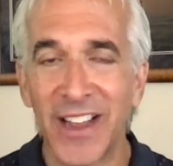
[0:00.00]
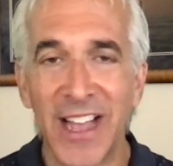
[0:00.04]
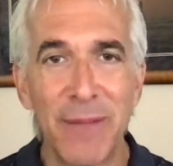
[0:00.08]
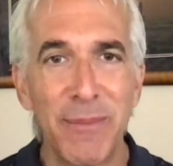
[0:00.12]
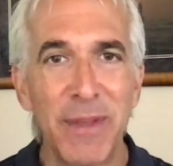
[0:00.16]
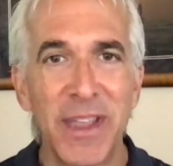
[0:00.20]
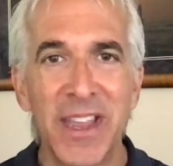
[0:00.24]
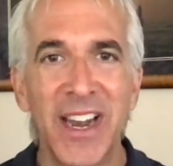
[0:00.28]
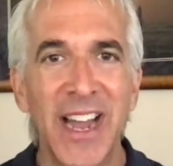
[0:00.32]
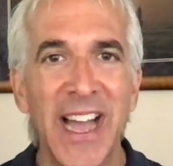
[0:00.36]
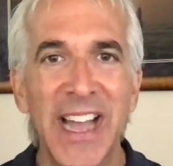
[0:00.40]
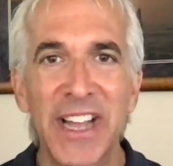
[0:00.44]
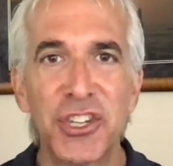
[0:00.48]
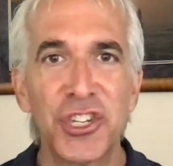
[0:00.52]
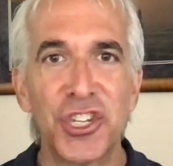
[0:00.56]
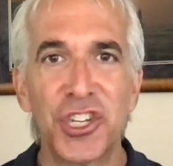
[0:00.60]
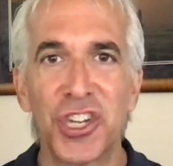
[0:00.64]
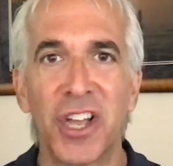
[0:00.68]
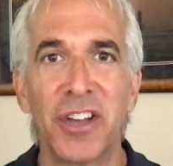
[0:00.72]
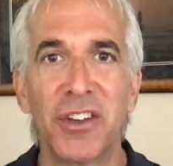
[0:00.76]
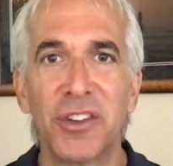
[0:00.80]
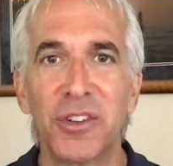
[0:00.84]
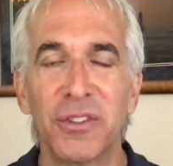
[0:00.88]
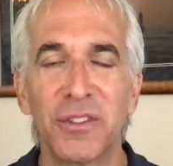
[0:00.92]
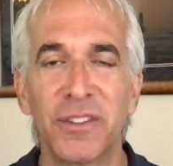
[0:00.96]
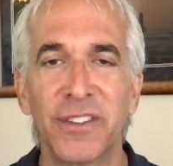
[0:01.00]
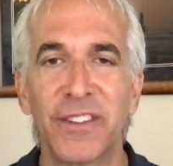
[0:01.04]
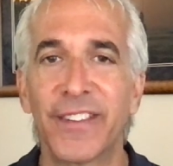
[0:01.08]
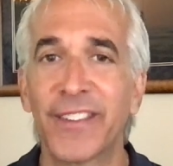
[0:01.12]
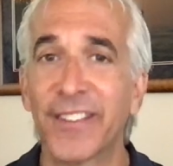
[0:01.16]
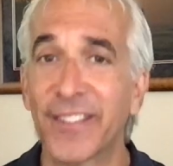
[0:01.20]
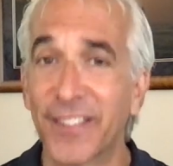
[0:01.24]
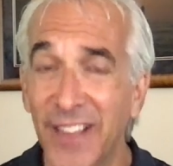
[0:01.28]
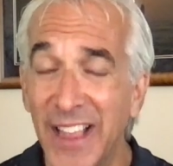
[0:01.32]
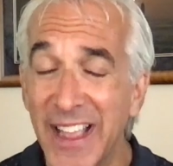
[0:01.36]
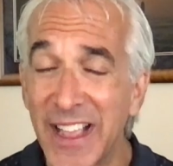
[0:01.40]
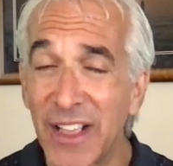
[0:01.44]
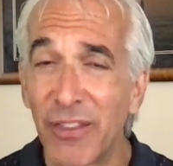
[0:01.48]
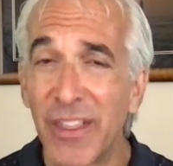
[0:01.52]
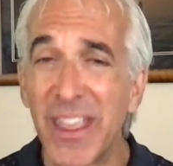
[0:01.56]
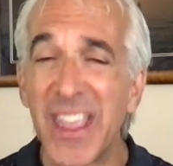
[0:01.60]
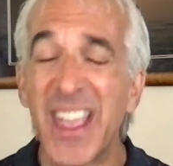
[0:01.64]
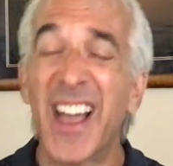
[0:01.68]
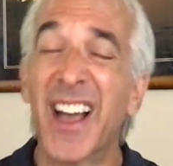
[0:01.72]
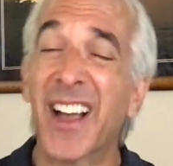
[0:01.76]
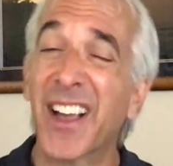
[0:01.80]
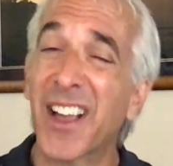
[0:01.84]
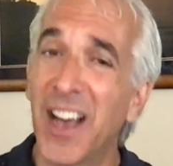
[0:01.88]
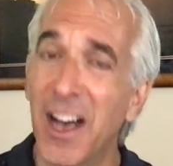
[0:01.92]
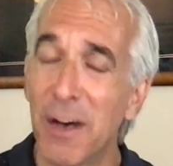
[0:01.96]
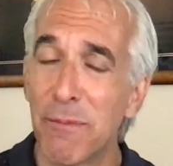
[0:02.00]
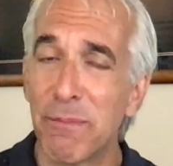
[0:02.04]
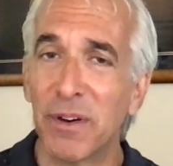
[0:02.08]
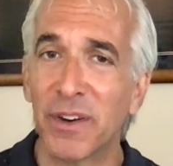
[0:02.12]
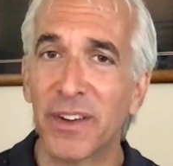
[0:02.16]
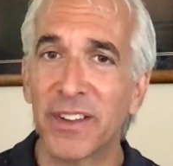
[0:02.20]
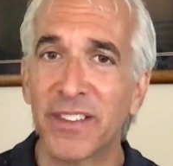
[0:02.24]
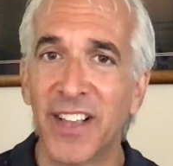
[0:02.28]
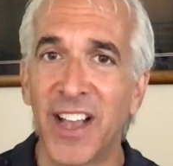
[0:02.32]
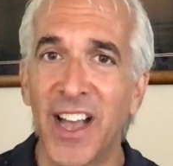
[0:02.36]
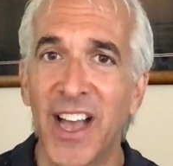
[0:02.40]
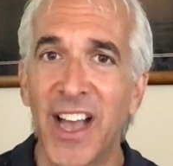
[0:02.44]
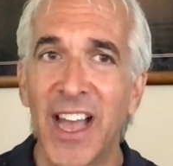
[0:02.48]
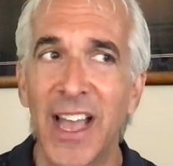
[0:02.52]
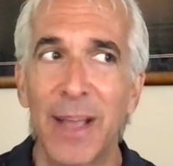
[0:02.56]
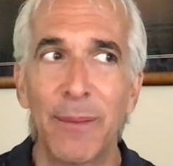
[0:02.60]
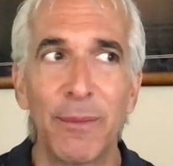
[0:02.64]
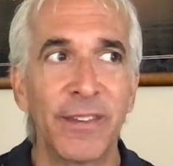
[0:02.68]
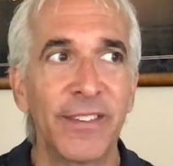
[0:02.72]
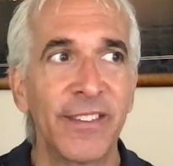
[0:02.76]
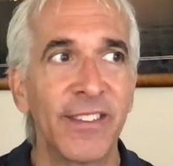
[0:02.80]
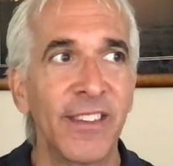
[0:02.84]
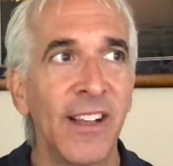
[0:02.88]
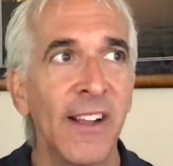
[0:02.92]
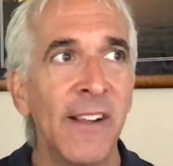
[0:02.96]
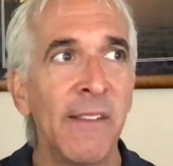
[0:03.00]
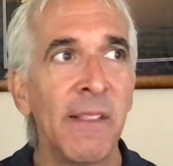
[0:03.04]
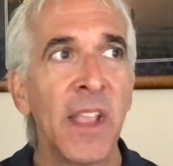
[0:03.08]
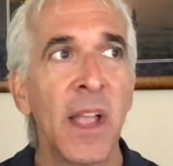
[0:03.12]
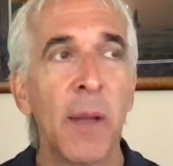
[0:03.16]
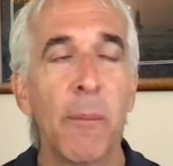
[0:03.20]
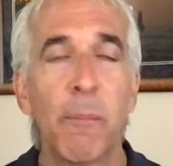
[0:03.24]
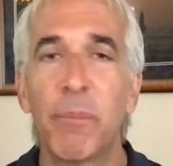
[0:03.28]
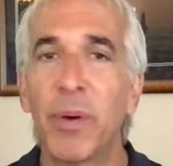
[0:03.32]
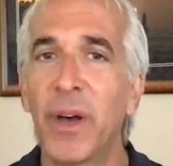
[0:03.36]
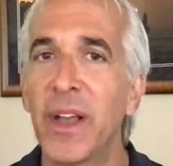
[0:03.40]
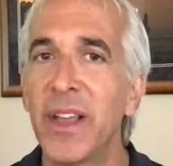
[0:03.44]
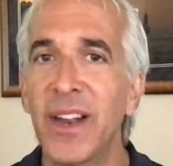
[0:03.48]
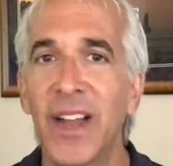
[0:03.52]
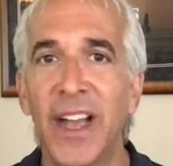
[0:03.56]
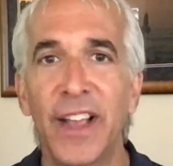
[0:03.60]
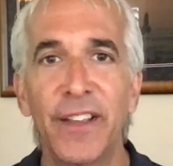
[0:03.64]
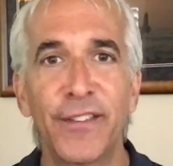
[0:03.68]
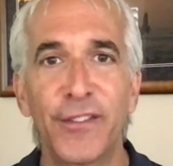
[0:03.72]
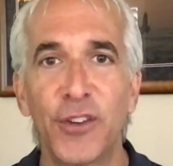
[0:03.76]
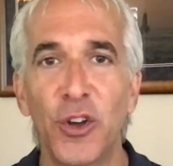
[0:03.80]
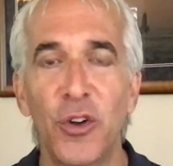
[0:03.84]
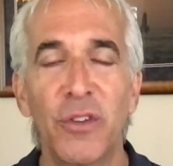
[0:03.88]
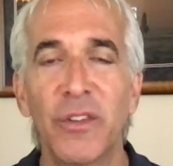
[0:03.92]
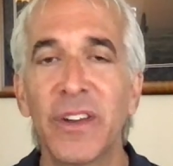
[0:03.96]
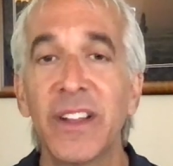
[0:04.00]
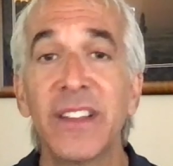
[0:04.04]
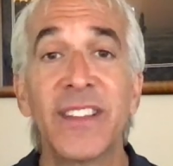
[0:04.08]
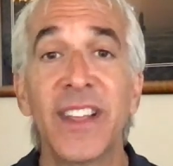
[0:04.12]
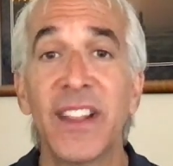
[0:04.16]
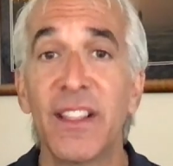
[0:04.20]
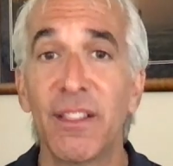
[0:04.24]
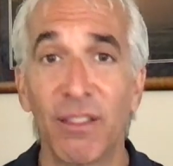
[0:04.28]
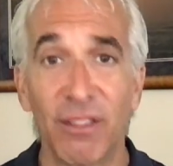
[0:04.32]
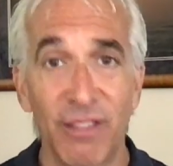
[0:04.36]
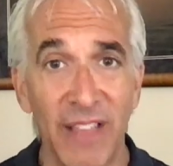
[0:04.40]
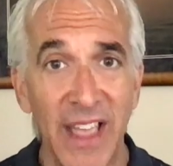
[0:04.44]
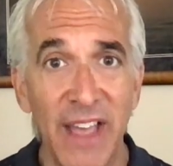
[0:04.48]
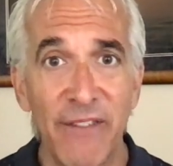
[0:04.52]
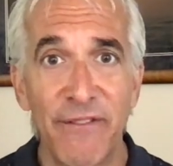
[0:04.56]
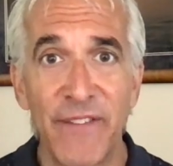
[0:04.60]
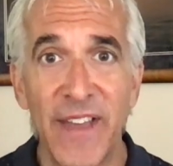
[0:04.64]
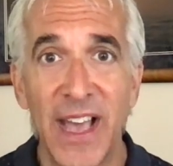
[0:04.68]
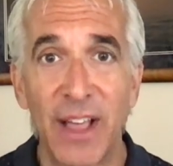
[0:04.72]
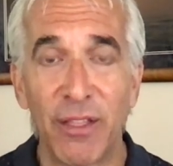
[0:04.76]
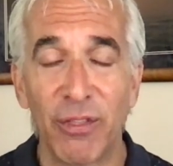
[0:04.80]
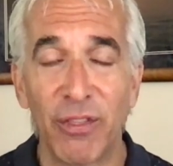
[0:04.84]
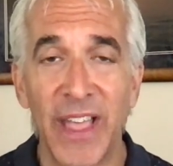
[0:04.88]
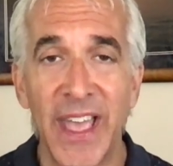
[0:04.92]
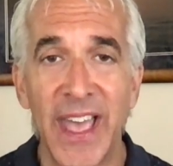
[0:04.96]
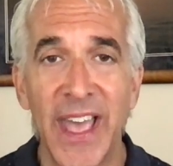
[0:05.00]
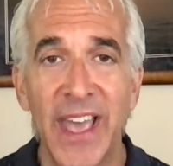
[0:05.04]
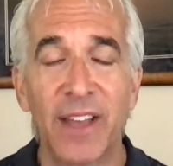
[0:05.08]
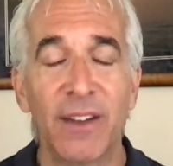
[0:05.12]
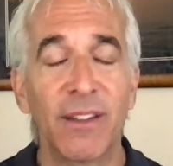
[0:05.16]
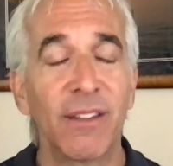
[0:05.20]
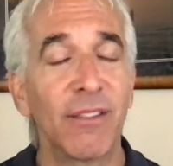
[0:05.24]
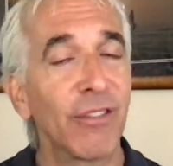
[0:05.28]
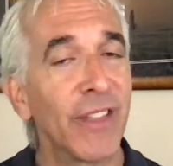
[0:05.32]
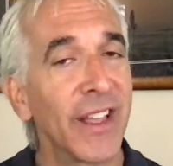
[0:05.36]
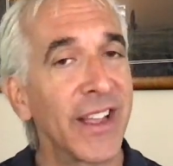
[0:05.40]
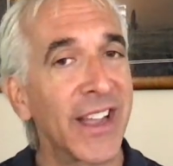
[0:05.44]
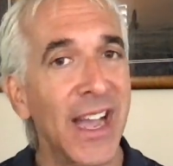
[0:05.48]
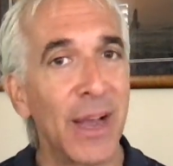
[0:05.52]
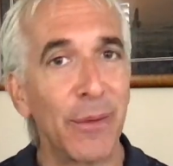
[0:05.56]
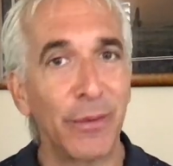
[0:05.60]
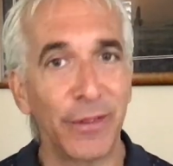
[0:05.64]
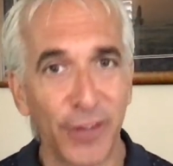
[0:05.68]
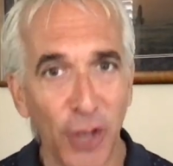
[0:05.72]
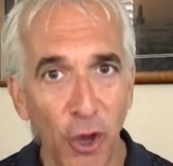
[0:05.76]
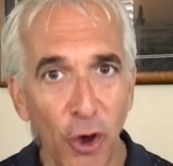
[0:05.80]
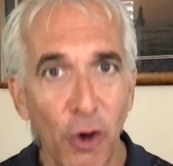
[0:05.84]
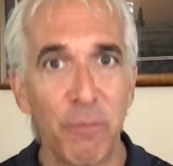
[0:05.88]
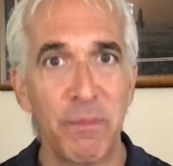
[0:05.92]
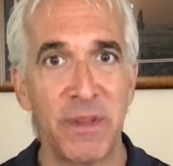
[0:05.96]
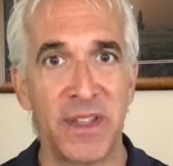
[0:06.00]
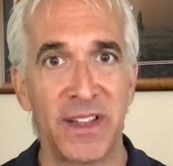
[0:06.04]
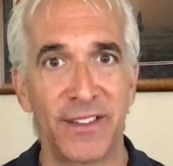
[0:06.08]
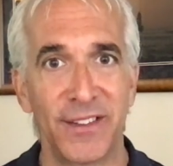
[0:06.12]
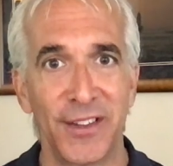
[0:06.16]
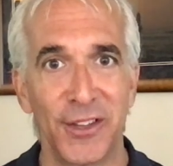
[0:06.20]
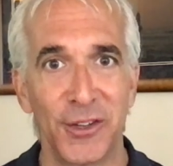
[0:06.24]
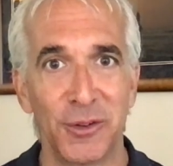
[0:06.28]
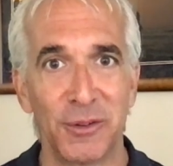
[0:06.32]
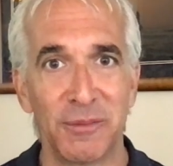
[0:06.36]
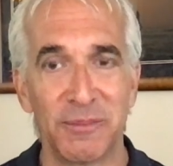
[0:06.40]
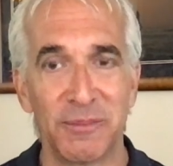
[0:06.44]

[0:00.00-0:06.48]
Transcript: I mean, I chuckled slightly a couple of times, but I certainly didn't laugh out loud like I was hoping to.